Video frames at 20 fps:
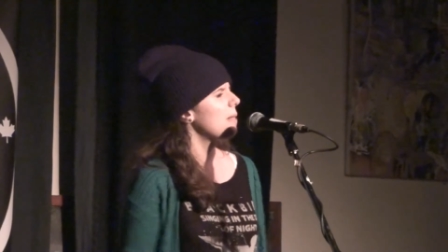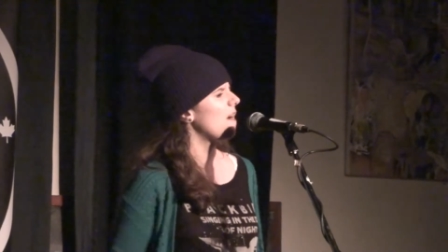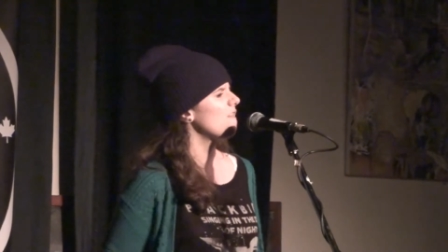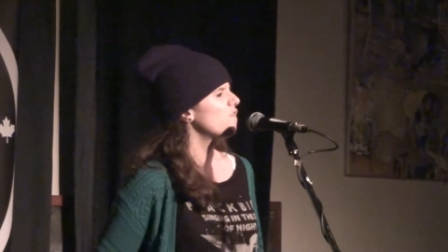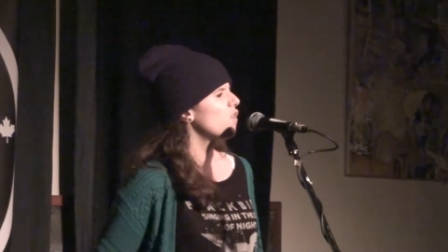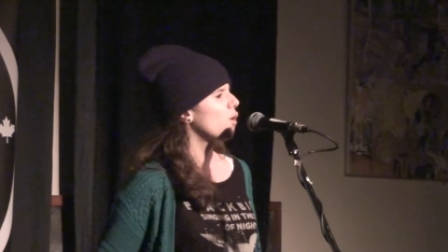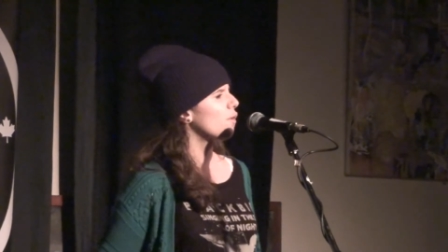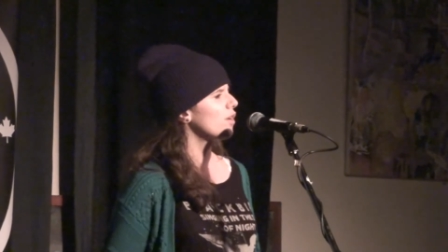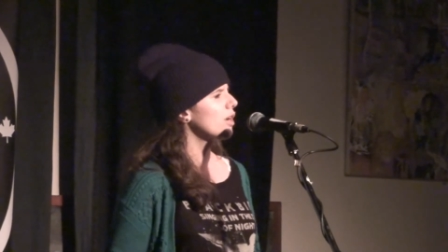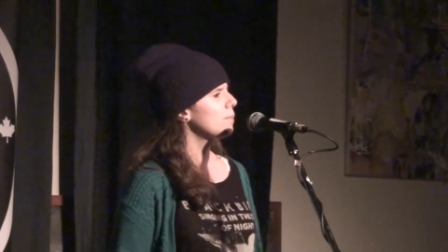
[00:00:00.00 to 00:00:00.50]

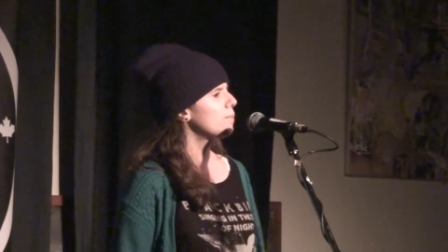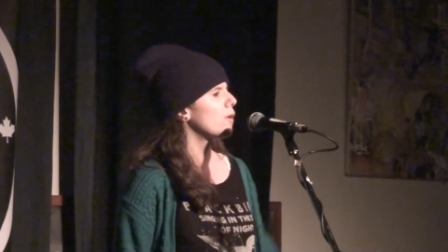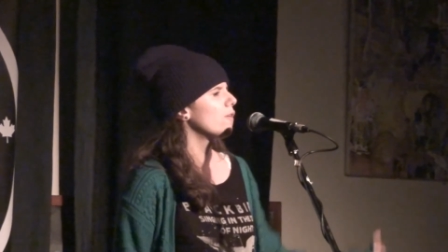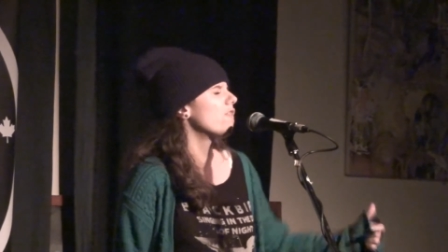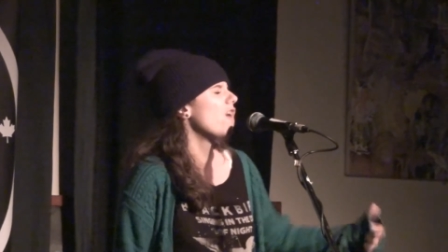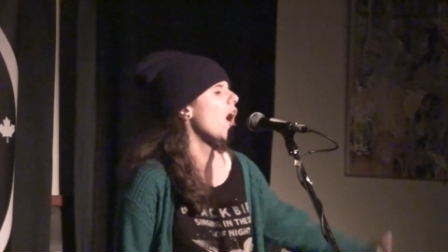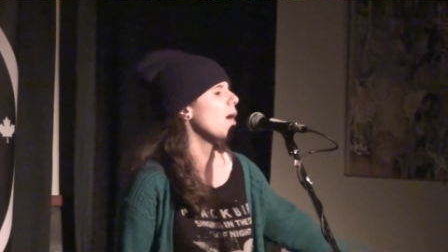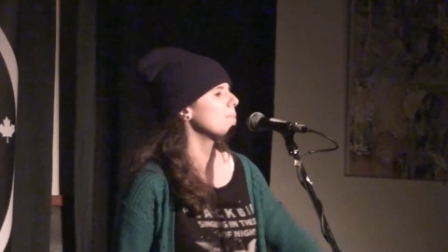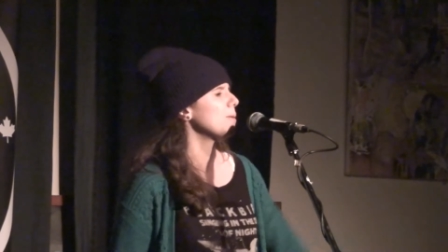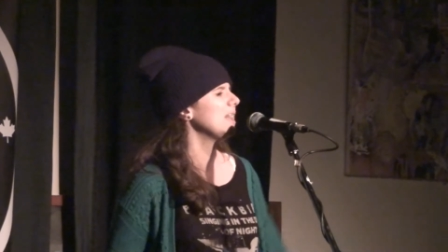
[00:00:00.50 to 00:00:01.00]
Platforming for
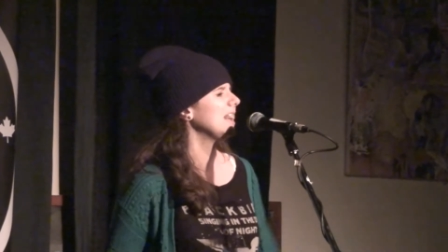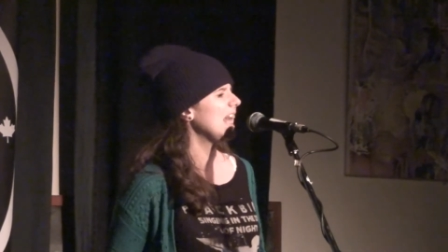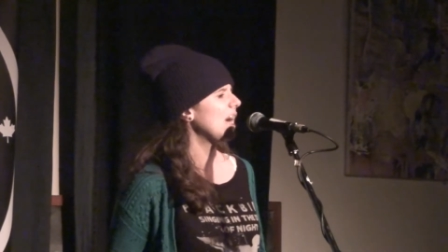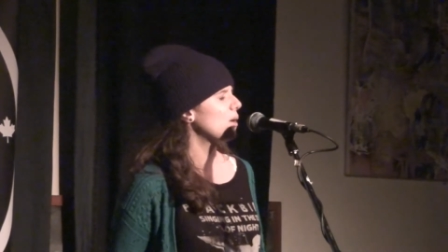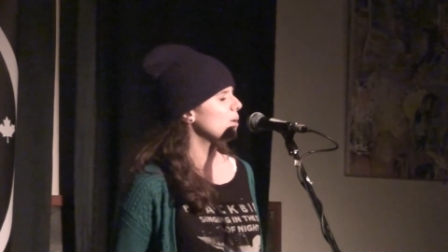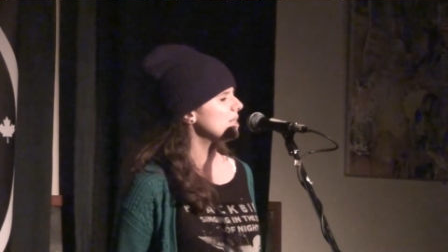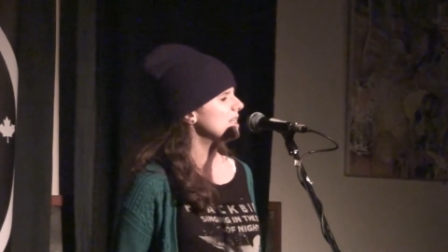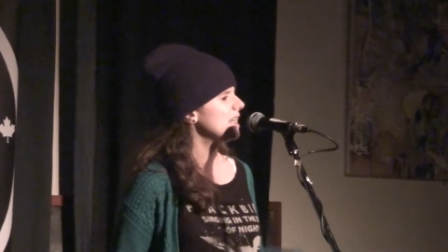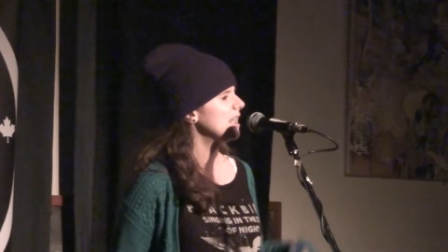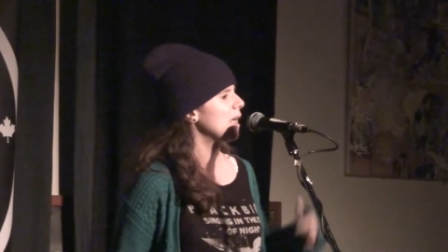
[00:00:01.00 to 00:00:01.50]

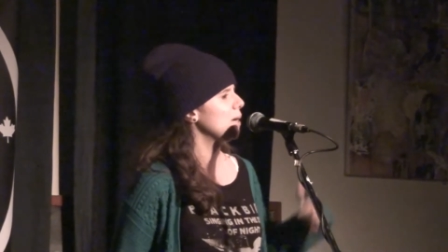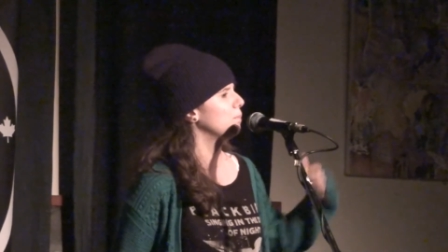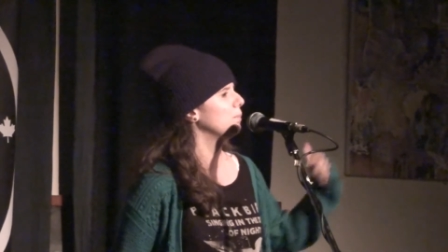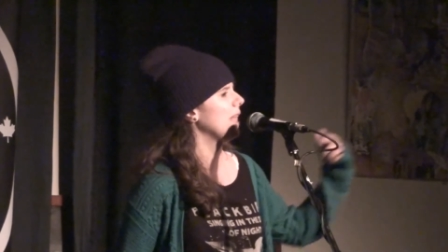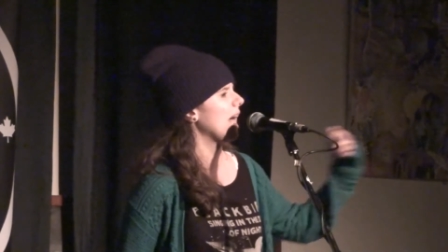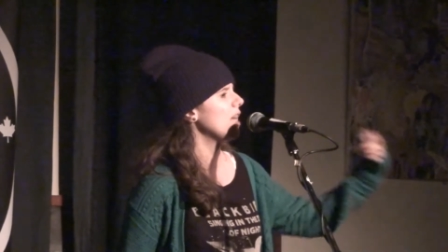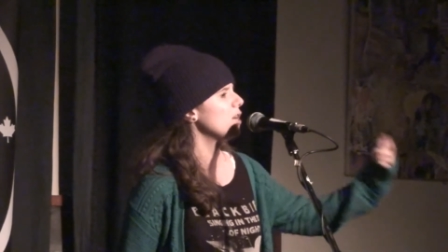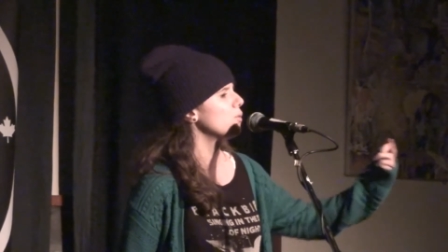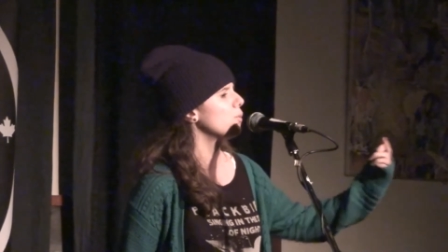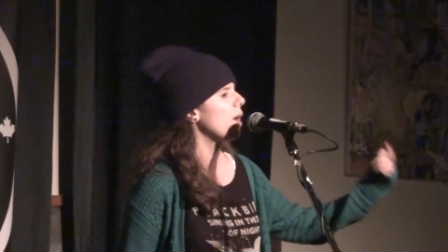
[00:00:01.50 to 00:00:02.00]
popularity, they
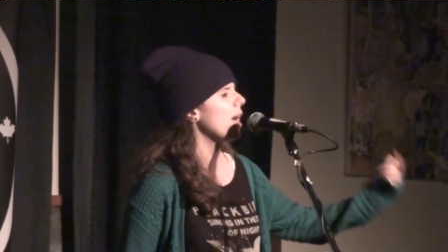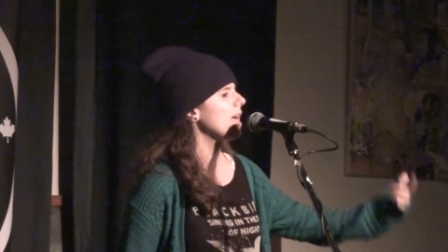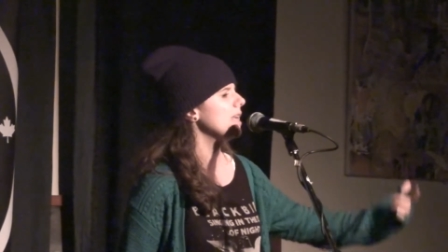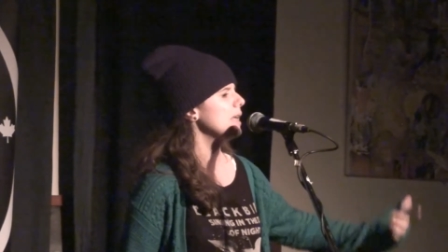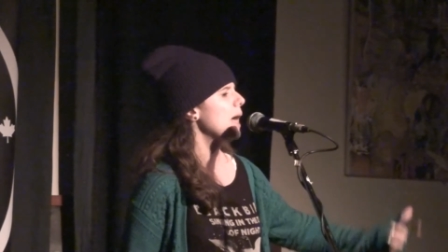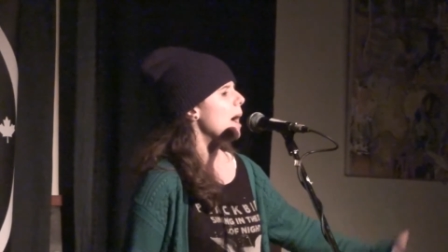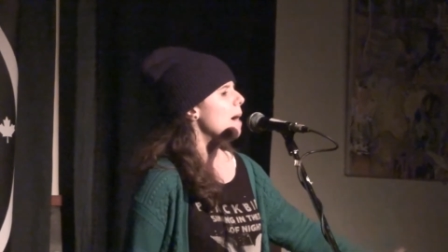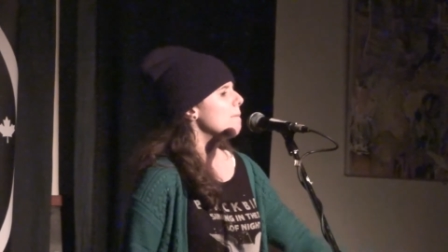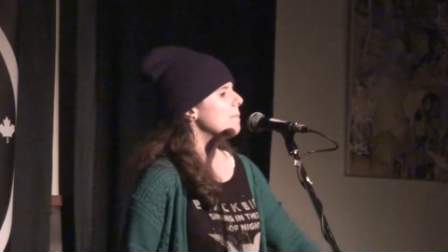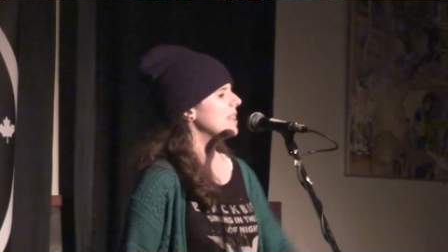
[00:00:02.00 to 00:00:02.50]
bled
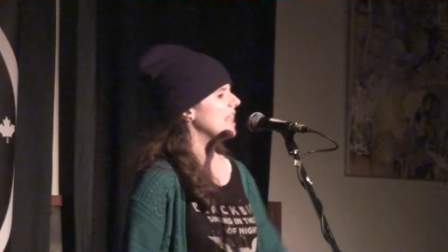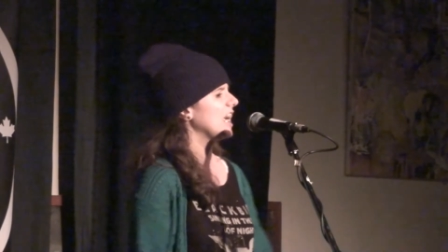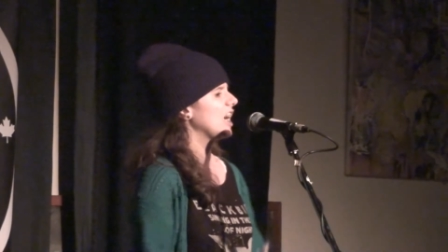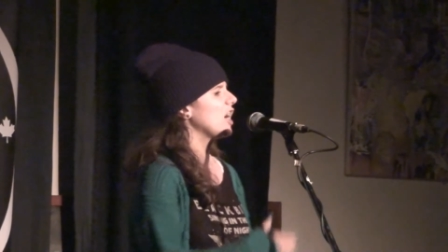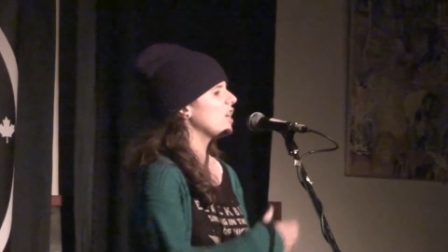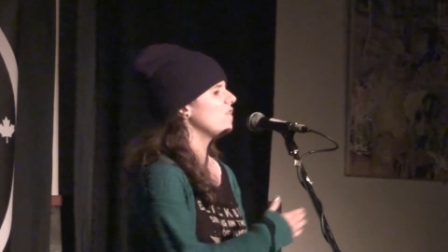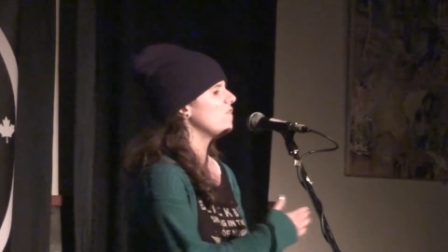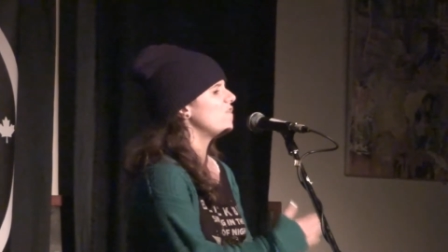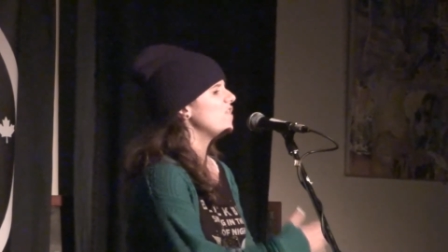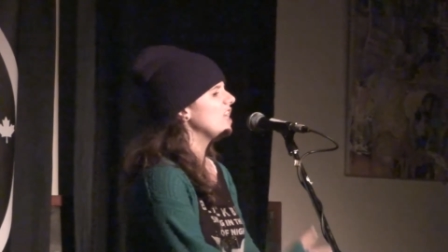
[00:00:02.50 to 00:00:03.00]
red, but they
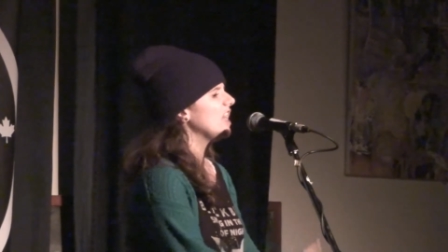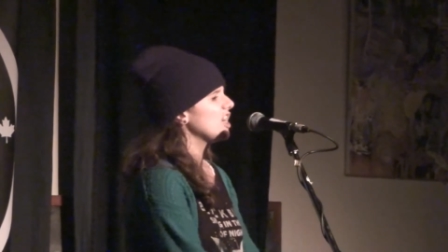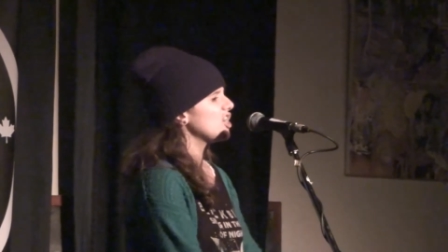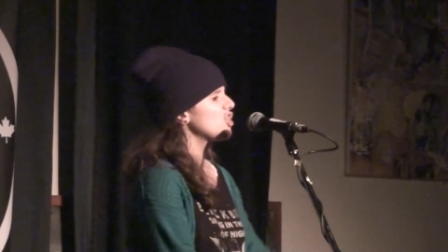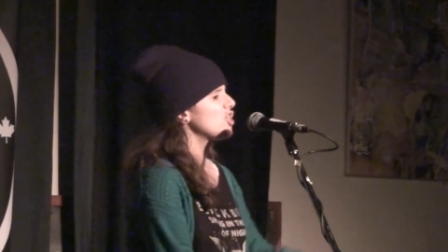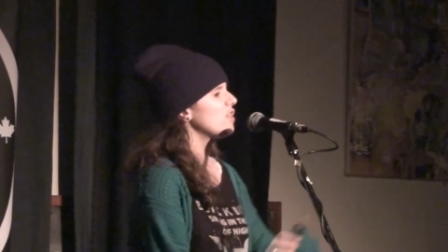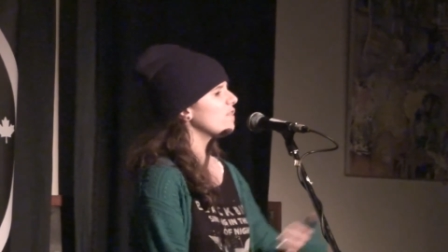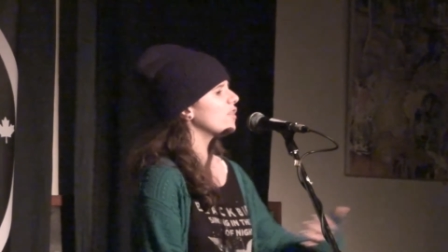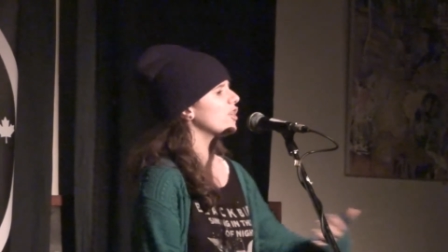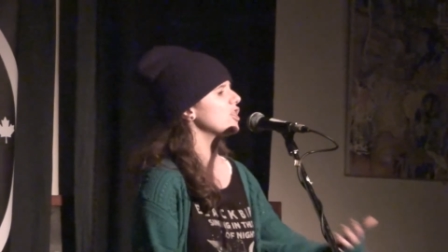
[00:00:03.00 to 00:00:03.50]
couldn't feel a
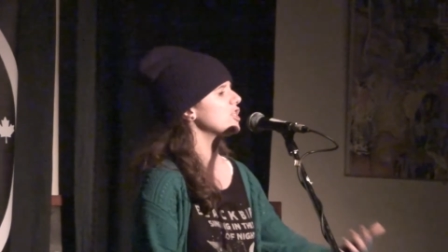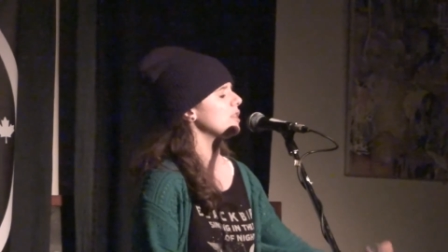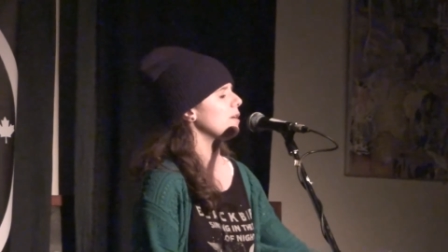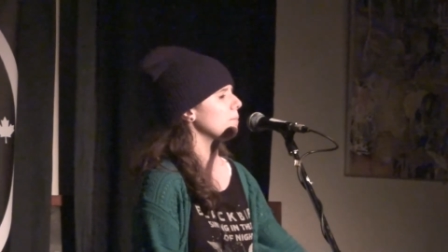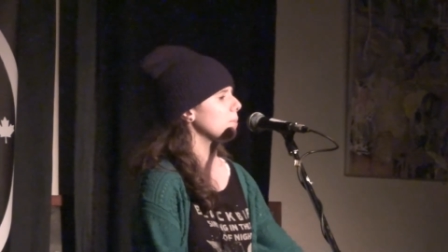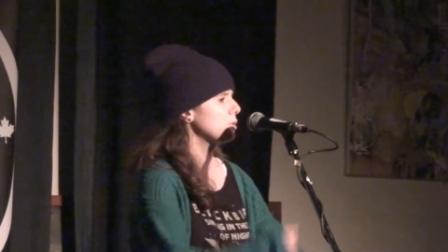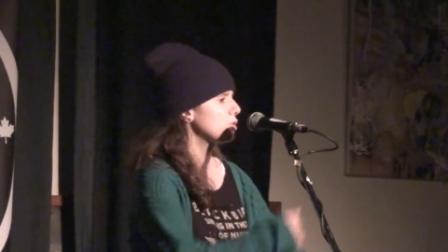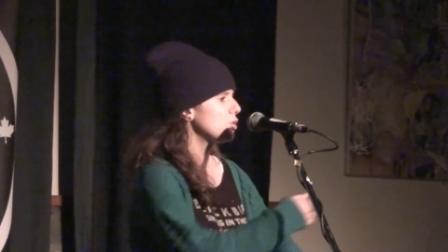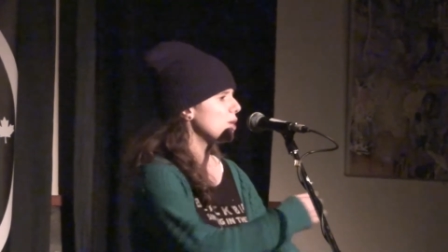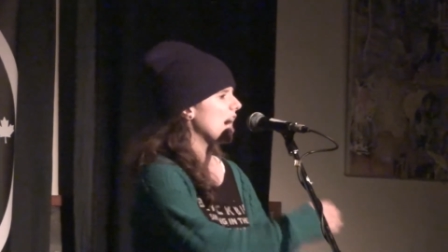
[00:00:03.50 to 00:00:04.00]
shivers
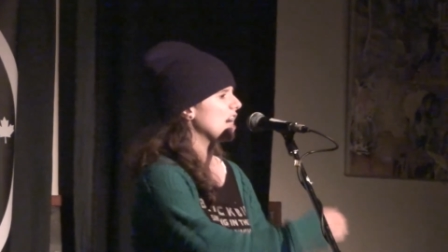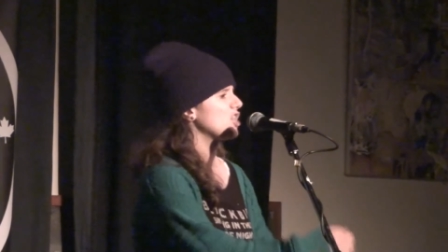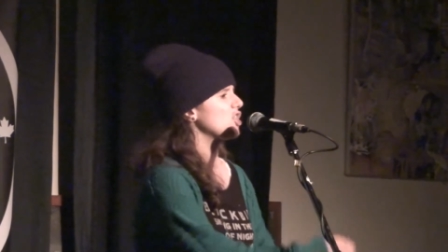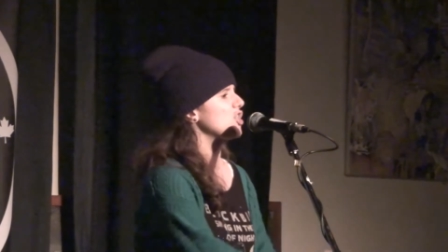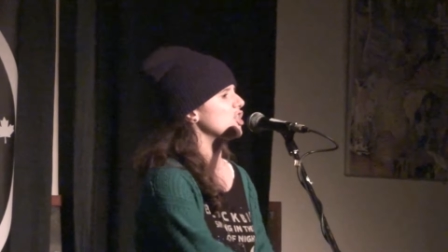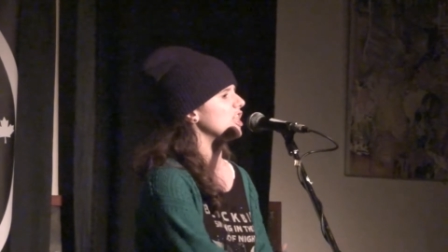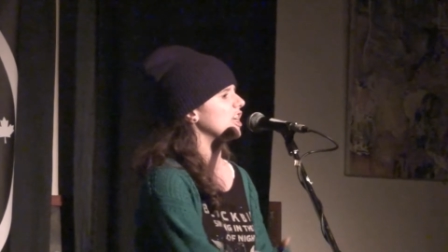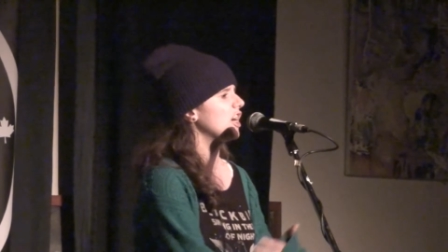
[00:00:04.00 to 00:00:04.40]
of abstraction.